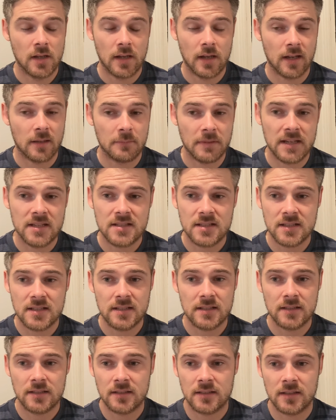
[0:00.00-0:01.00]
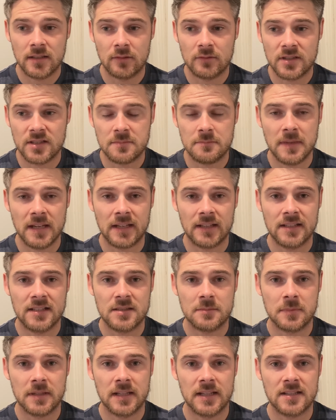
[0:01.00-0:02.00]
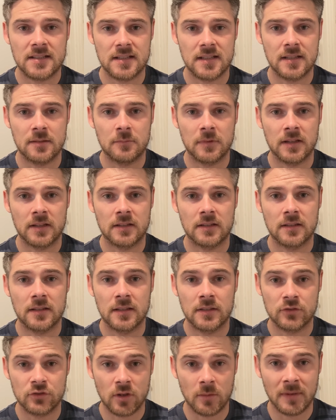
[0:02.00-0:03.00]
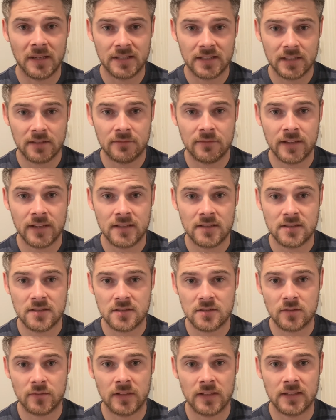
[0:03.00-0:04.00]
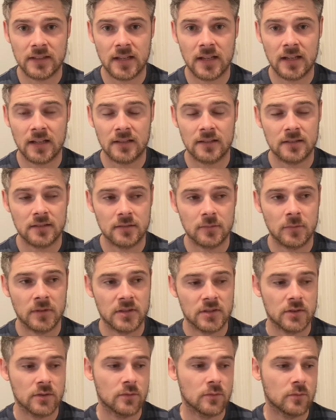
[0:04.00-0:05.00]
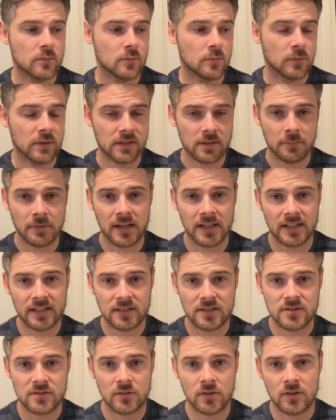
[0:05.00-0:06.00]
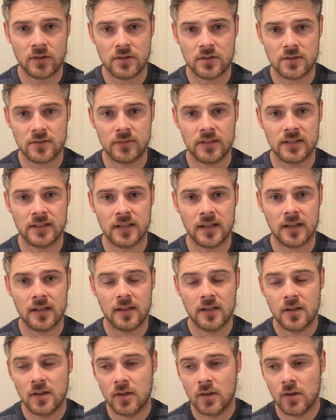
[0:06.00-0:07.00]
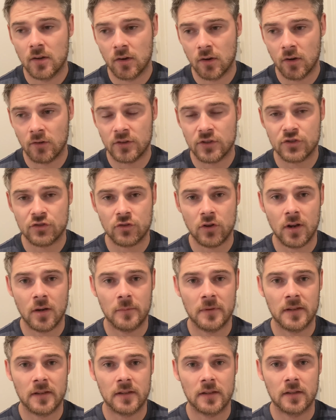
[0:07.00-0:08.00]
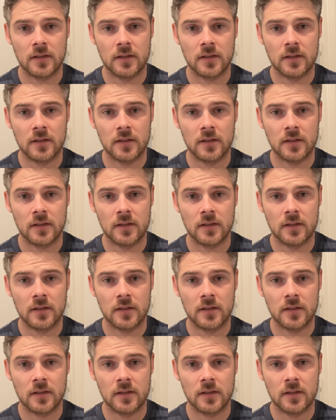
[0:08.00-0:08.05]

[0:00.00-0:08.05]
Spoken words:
And basically, this mechanism kicks in when in traumatic events and stuff like that, and when you with the panic disorder and stuff like that, or a trauma.